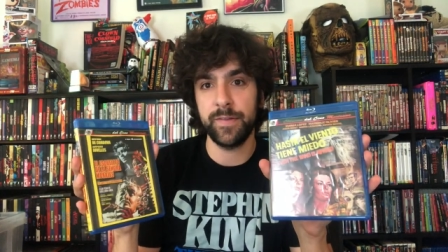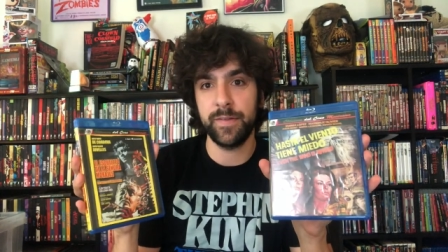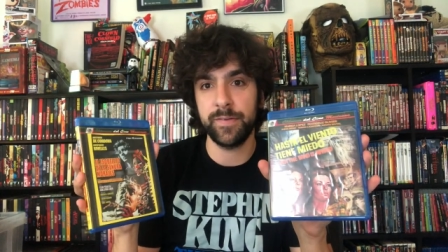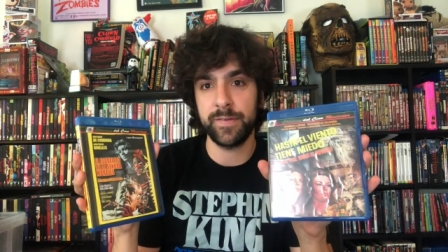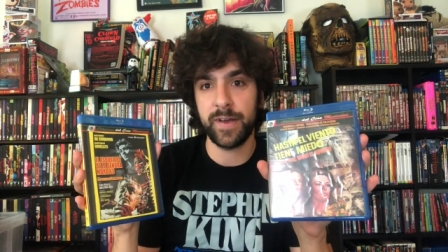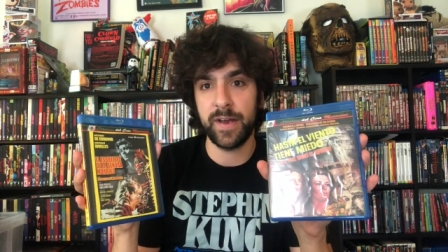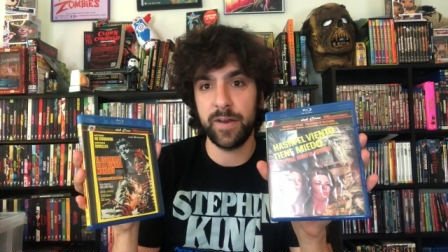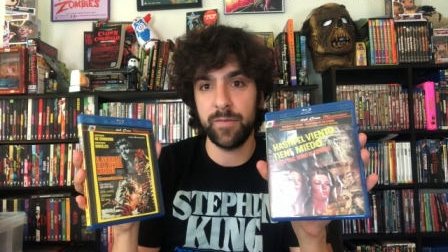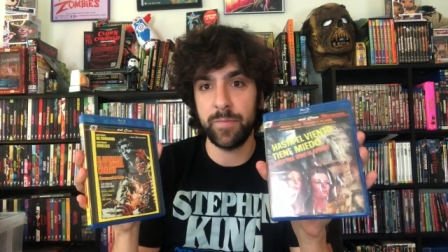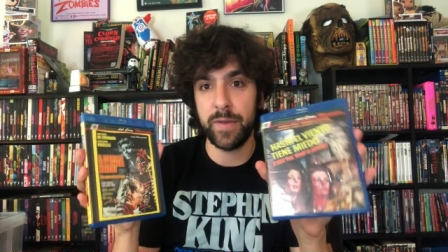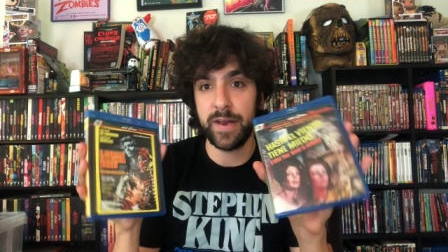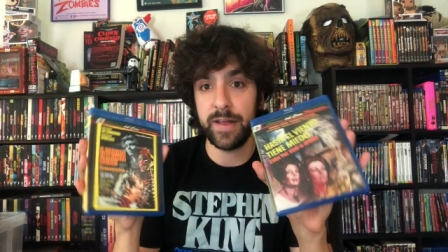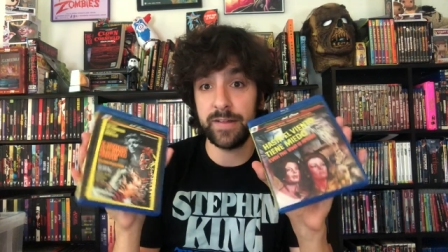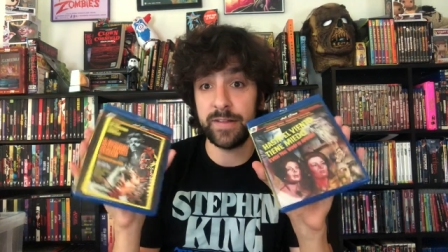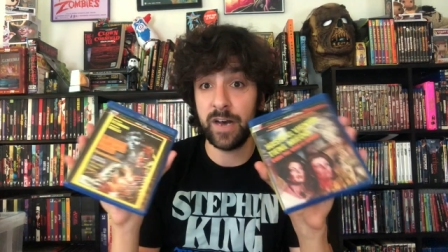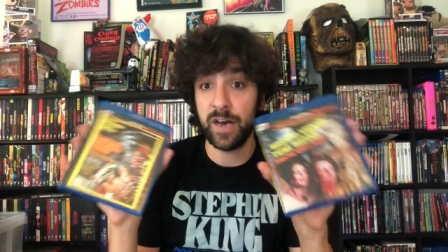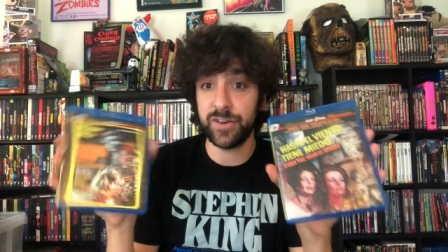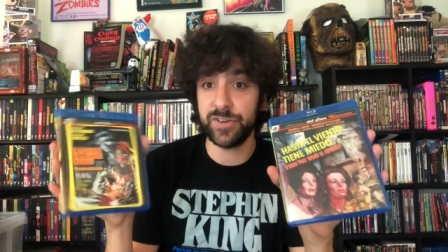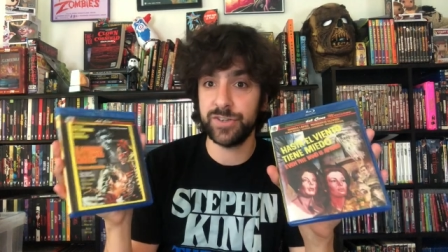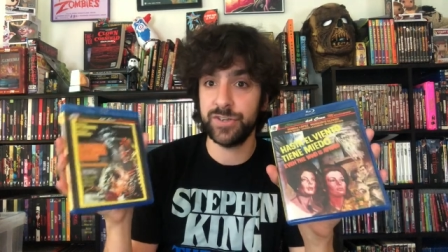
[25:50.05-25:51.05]
these kind of many
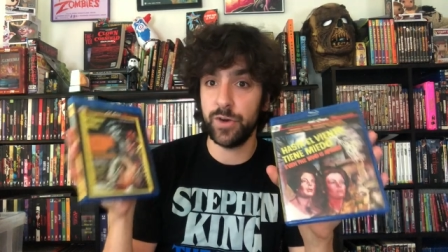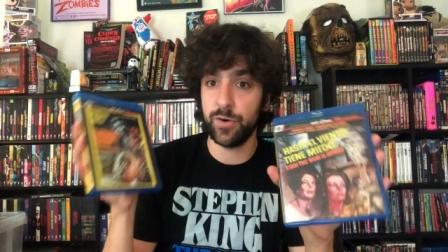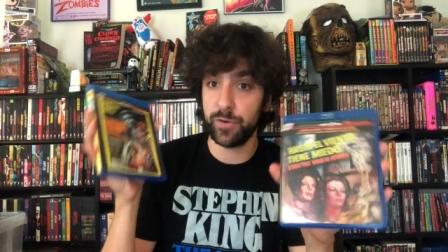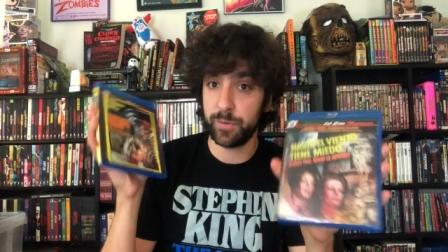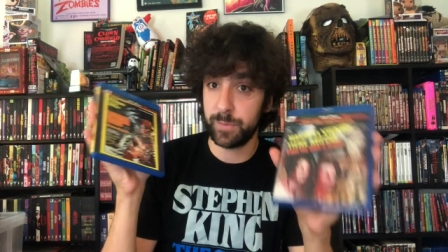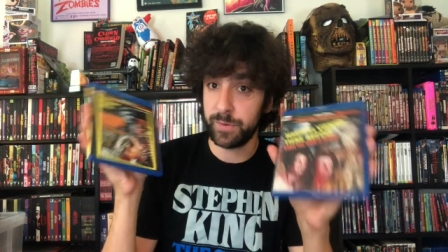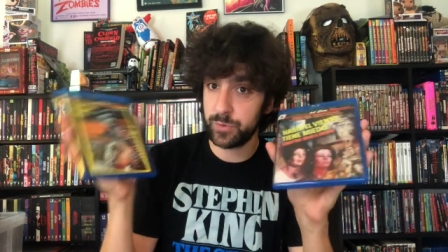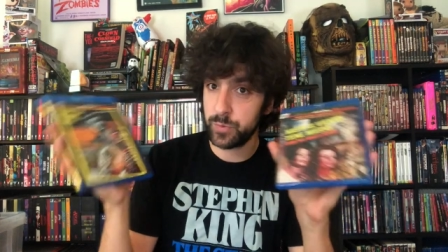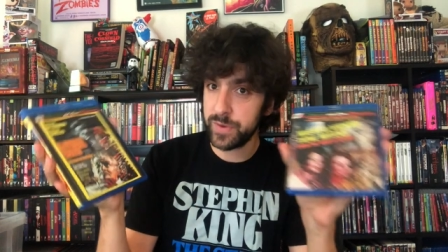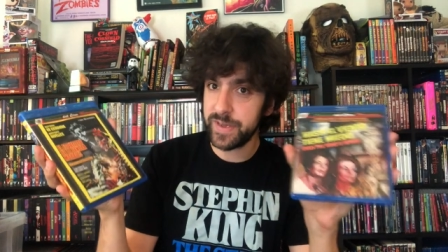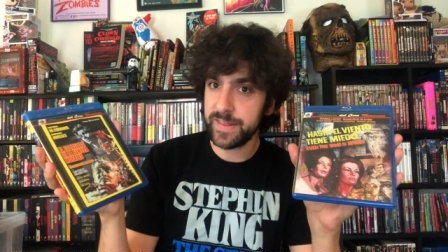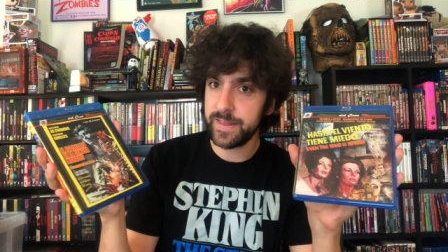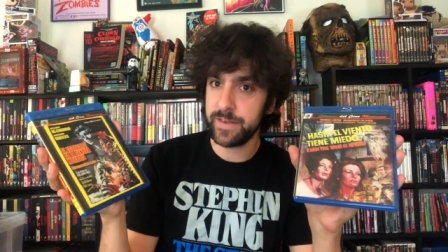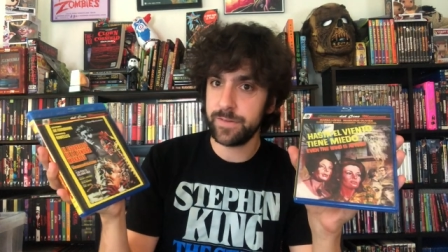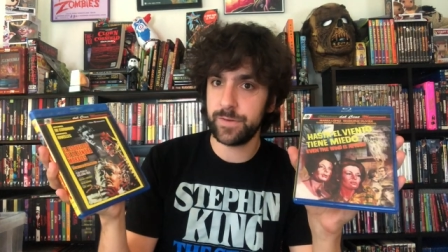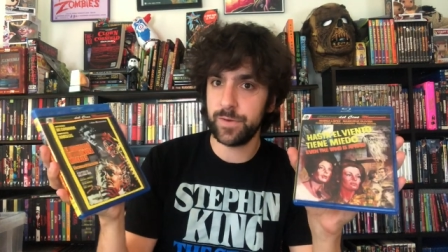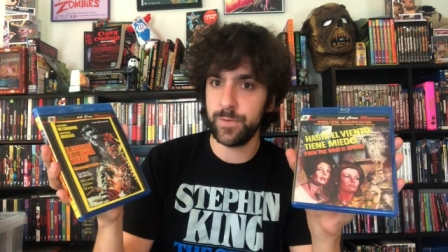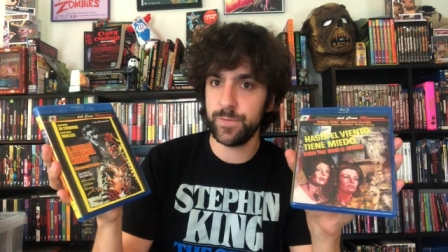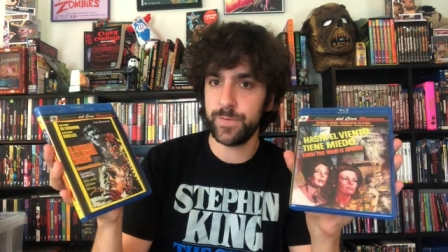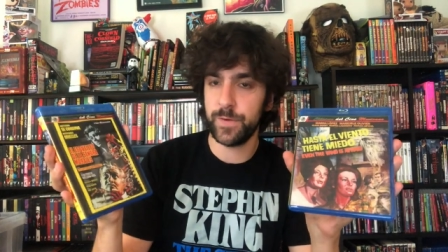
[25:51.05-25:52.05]
touchstones between these
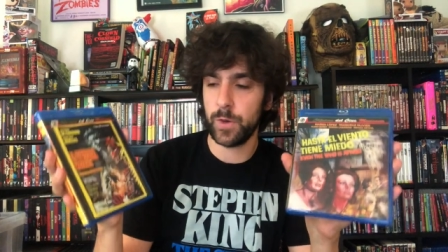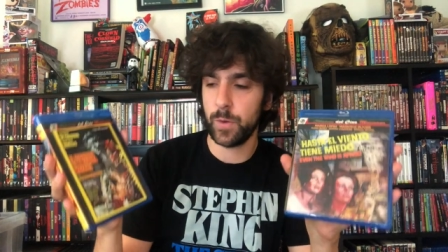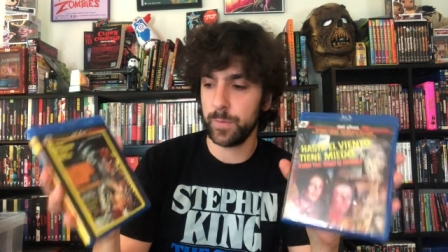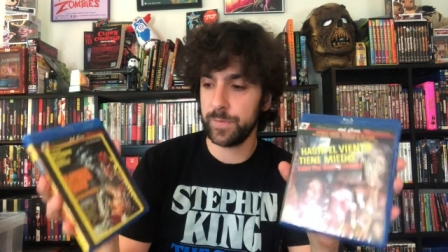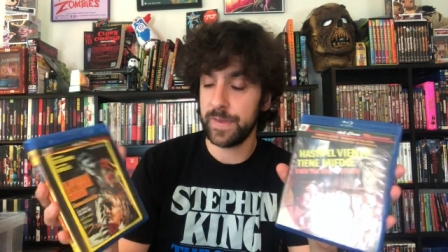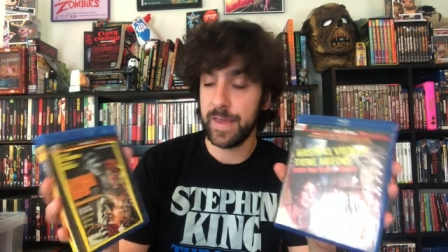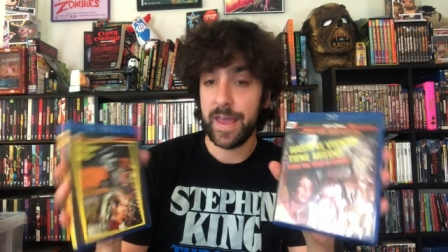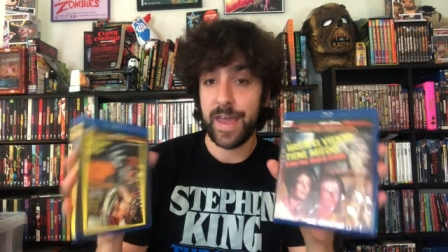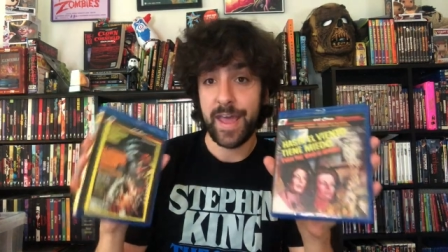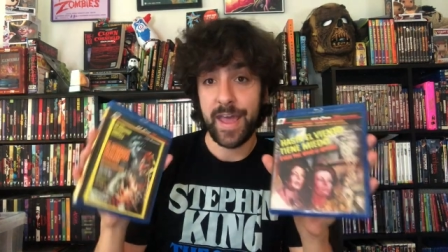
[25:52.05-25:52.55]
two films